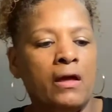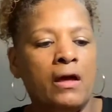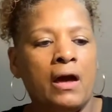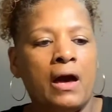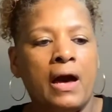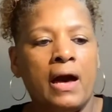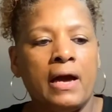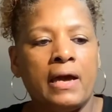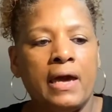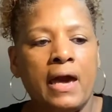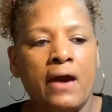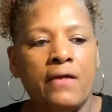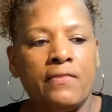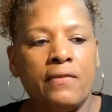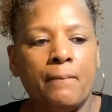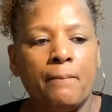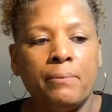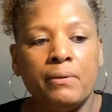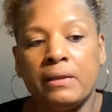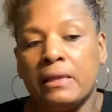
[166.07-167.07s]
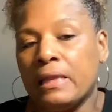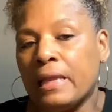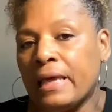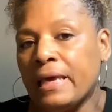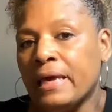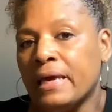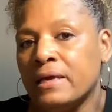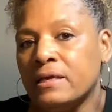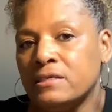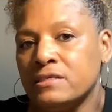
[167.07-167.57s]
I got the
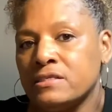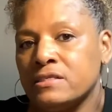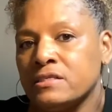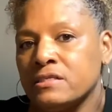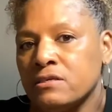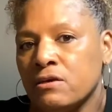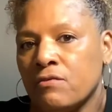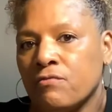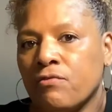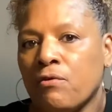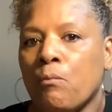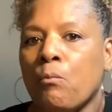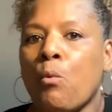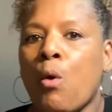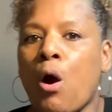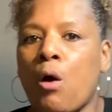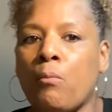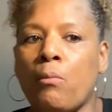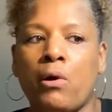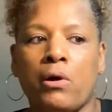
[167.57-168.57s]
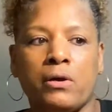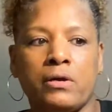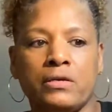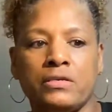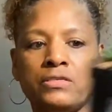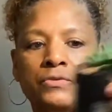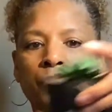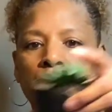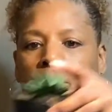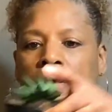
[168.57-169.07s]
plants from Walmart as
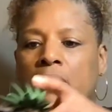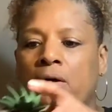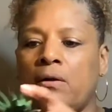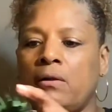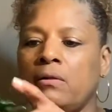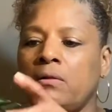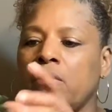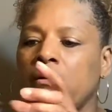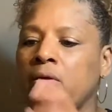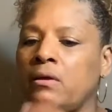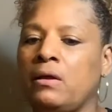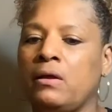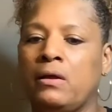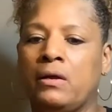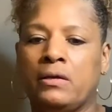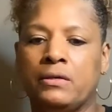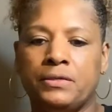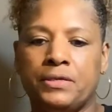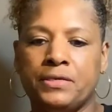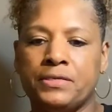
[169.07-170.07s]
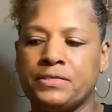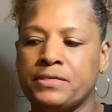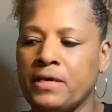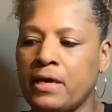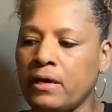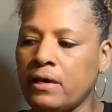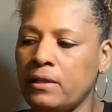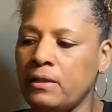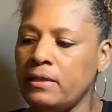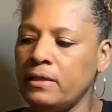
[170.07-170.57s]
well. The
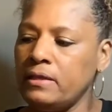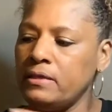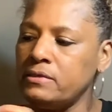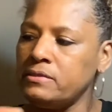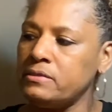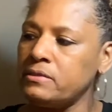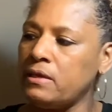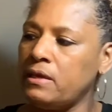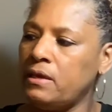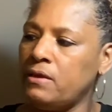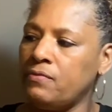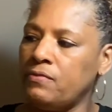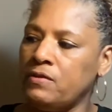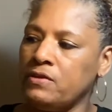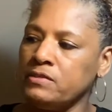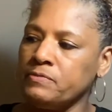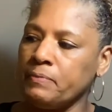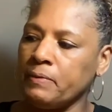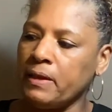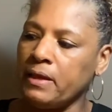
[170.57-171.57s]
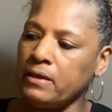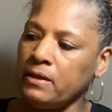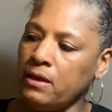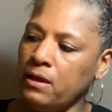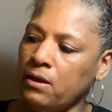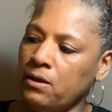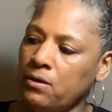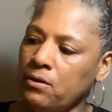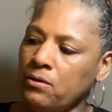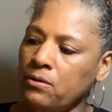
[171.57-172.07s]
succulents and this plant
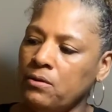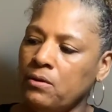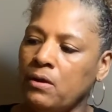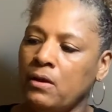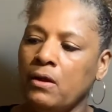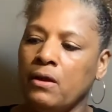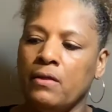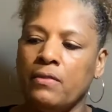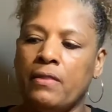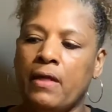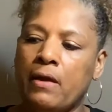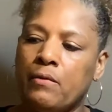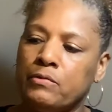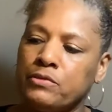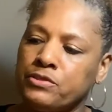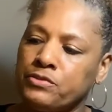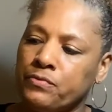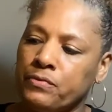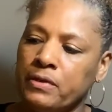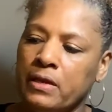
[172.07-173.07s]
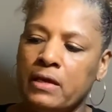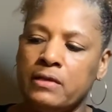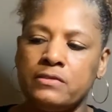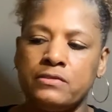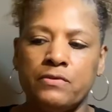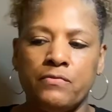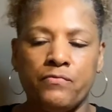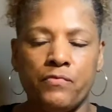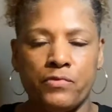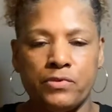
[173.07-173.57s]
here, they was
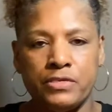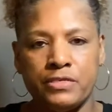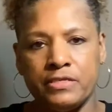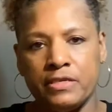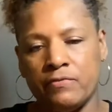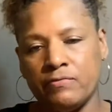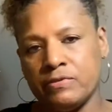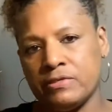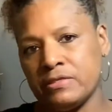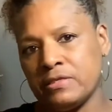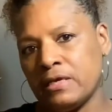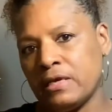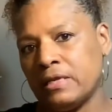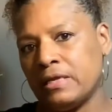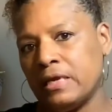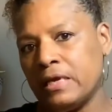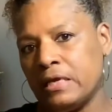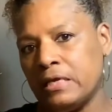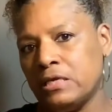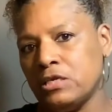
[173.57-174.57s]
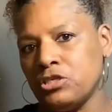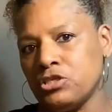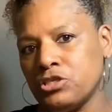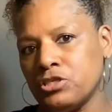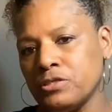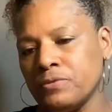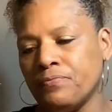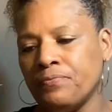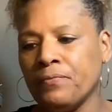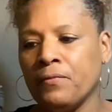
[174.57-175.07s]
$3.47 each,
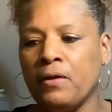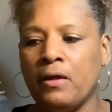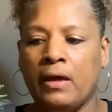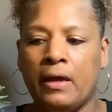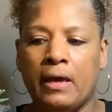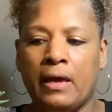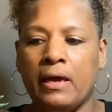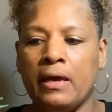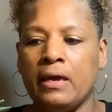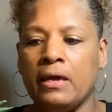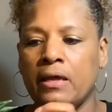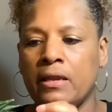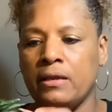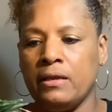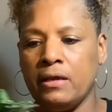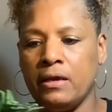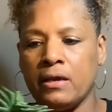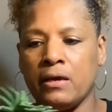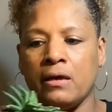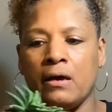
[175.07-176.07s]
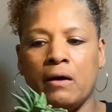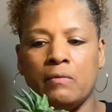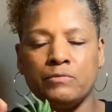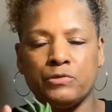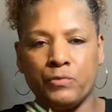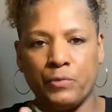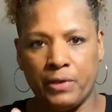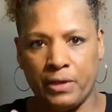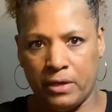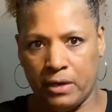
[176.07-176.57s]
and it comes
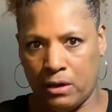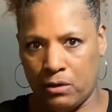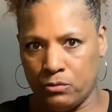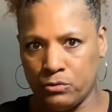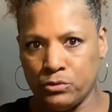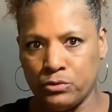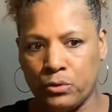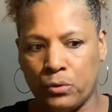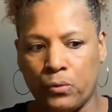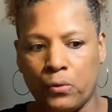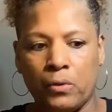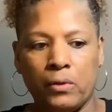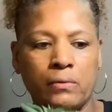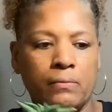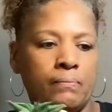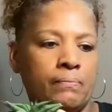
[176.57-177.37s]
with its own soil.